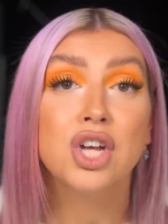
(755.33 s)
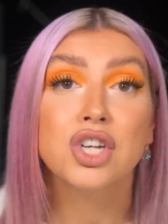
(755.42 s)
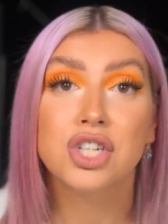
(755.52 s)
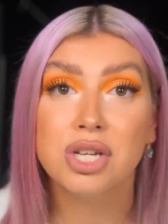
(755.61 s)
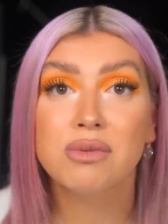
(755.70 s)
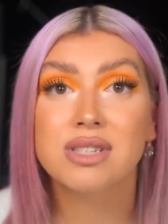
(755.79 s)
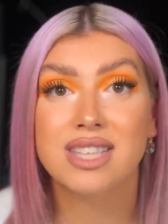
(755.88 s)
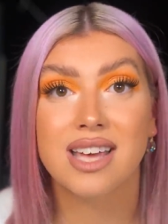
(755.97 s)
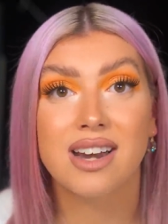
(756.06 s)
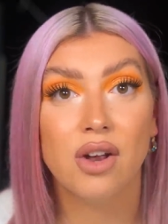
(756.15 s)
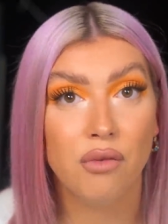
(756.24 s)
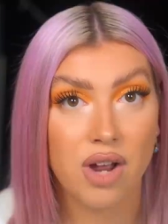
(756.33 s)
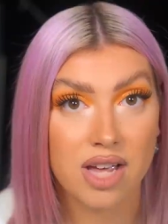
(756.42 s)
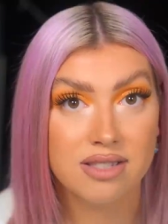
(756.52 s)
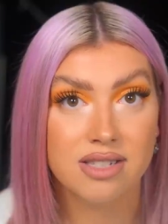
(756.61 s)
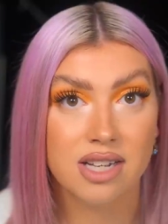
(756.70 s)
she was then
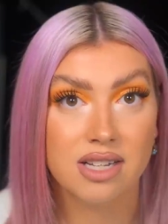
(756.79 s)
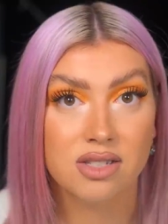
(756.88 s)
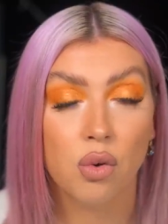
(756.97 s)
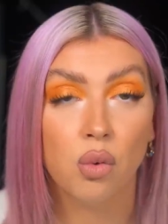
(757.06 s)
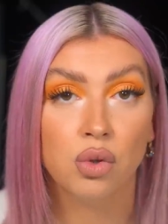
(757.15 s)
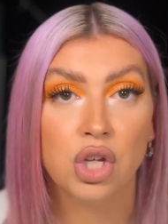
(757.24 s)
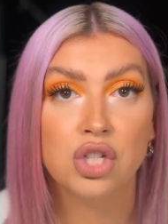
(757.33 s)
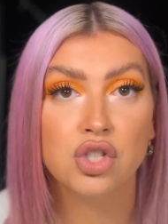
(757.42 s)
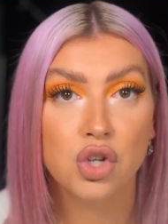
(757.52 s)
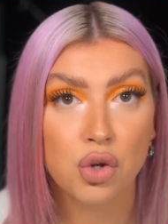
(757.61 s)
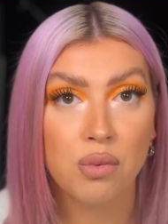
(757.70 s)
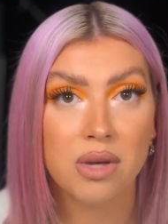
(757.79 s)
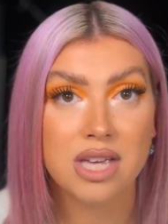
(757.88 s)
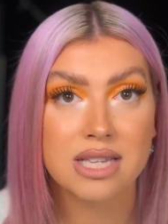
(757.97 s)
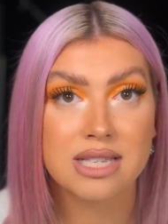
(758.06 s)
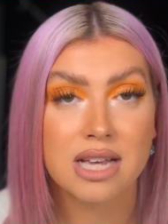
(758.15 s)
arrested only two
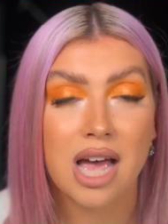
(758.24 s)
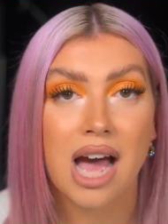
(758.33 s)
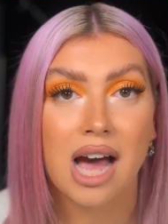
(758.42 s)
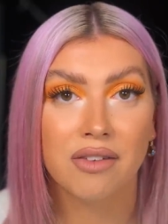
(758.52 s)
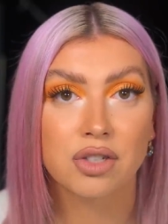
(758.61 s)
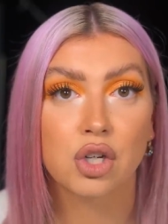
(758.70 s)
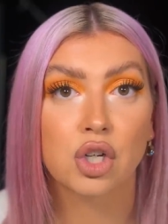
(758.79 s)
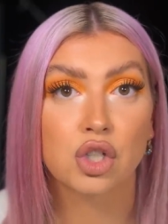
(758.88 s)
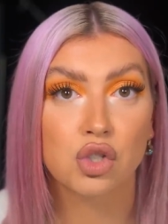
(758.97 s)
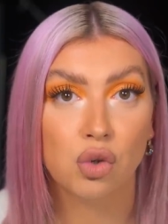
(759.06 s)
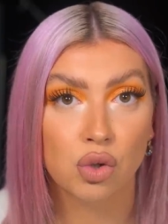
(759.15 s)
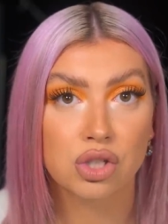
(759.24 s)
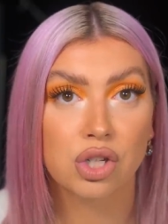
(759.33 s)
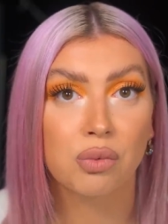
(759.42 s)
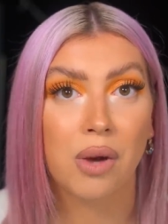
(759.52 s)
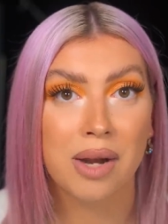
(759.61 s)
weeks after her
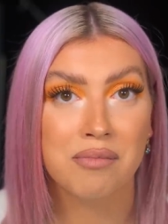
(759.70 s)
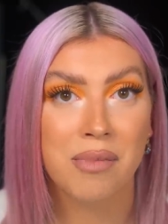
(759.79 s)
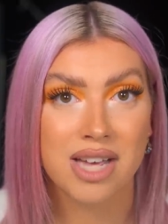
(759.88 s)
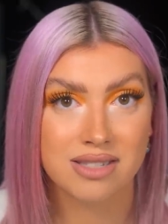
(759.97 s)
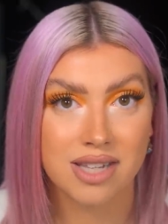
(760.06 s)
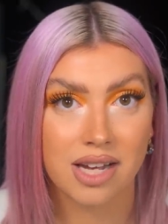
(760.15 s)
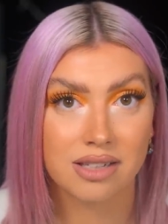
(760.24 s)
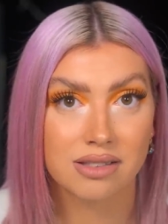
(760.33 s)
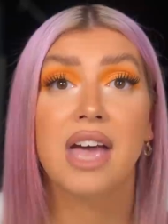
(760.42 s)
daughter went missing.